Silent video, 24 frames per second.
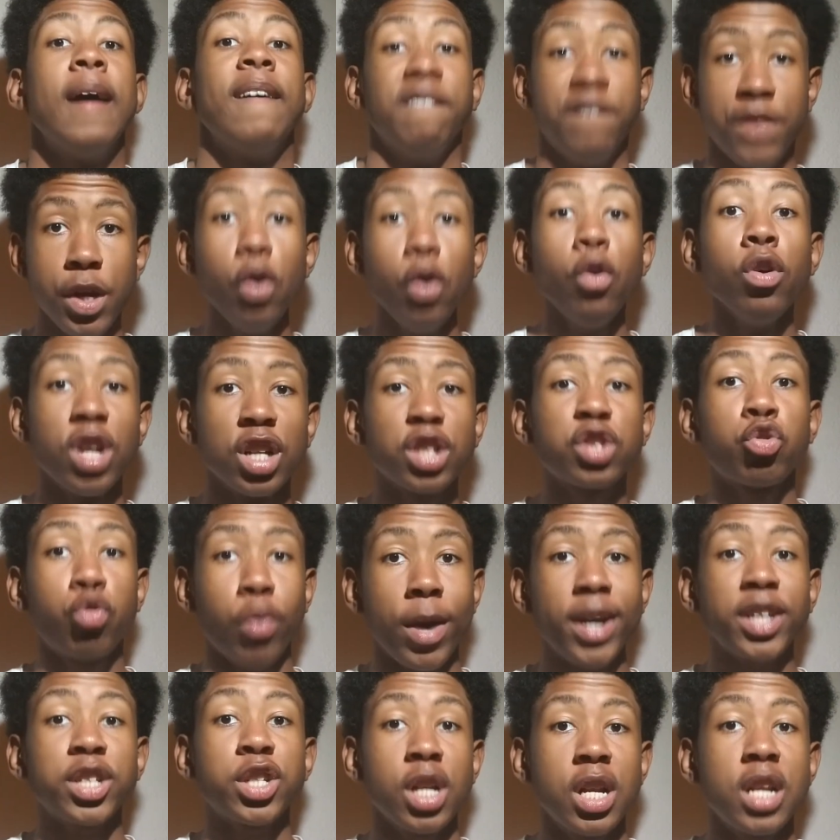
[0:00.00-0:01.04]
Viewer
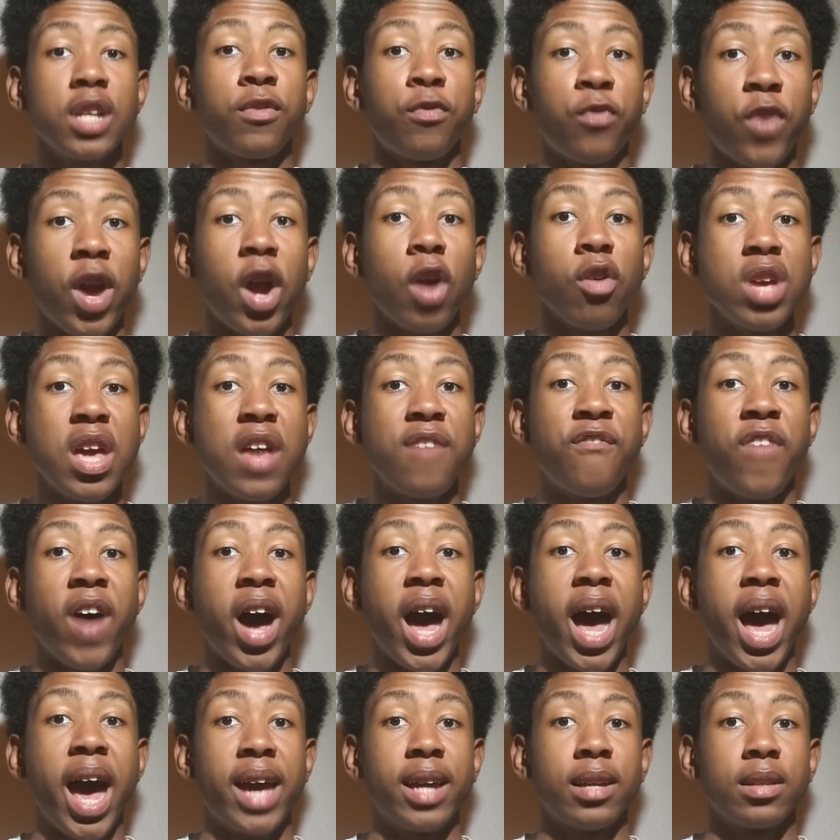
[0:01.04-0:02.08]
discretion is very
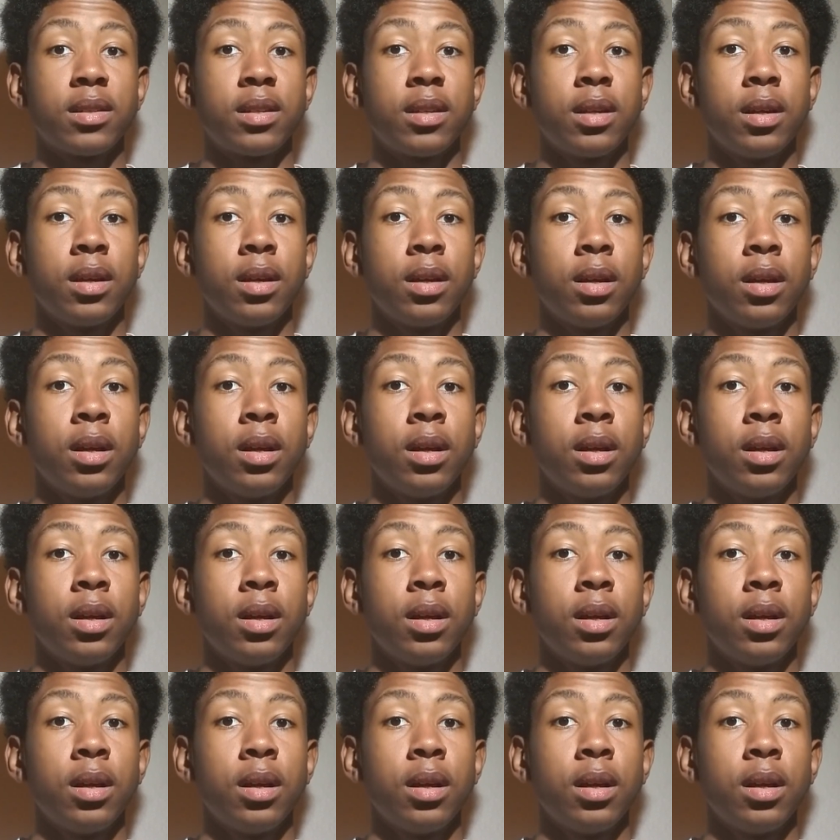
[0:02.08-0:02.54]
advised.